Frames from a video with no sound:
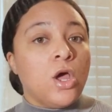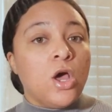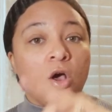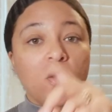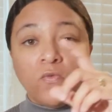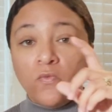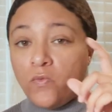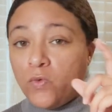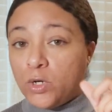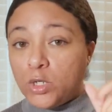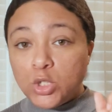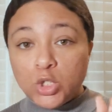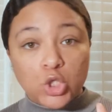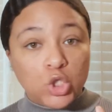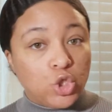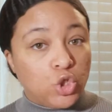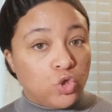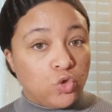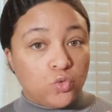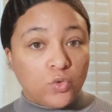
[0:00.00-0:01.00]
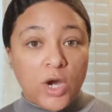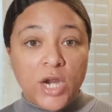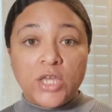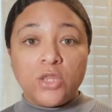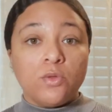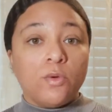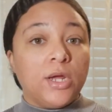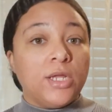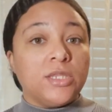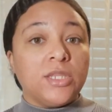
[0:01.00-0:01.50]
for strength
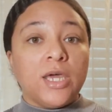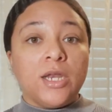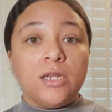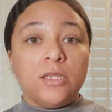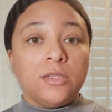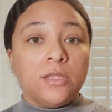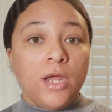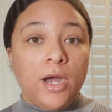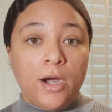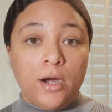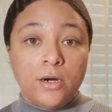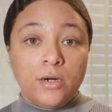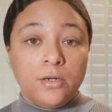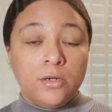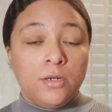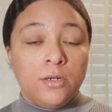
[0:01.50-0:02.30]
right then and there